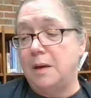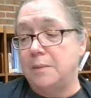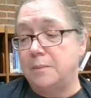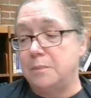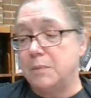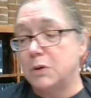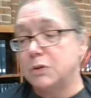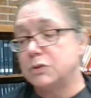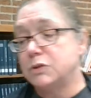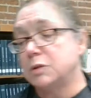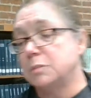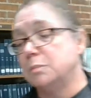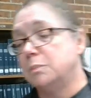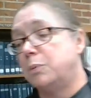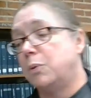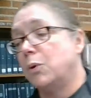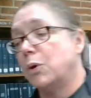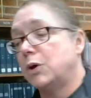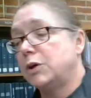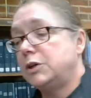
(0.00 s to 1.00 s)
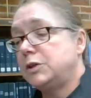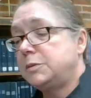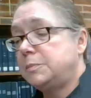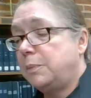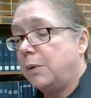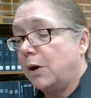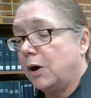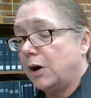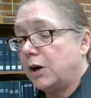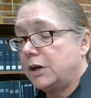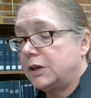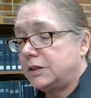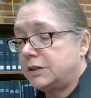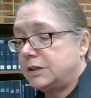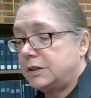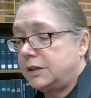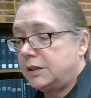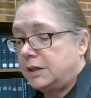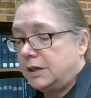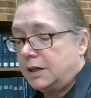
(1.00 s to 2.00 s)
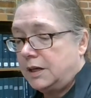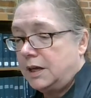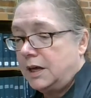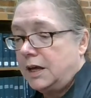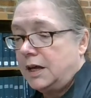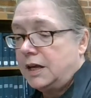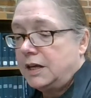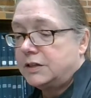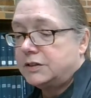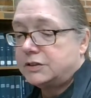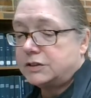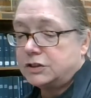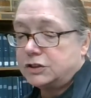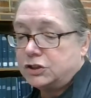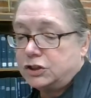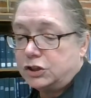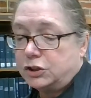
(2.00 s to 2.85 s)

most important part, since